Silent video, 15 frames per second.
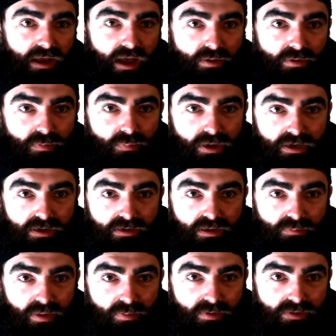I would pick
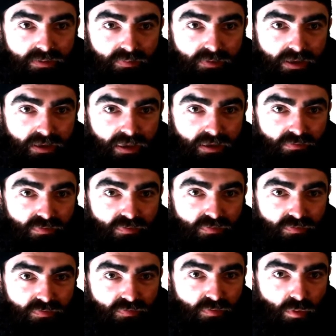maybe something like a
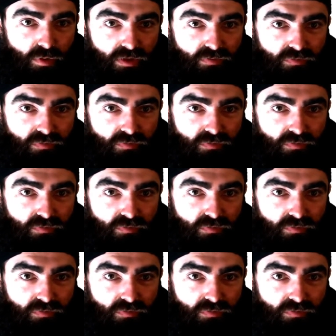40,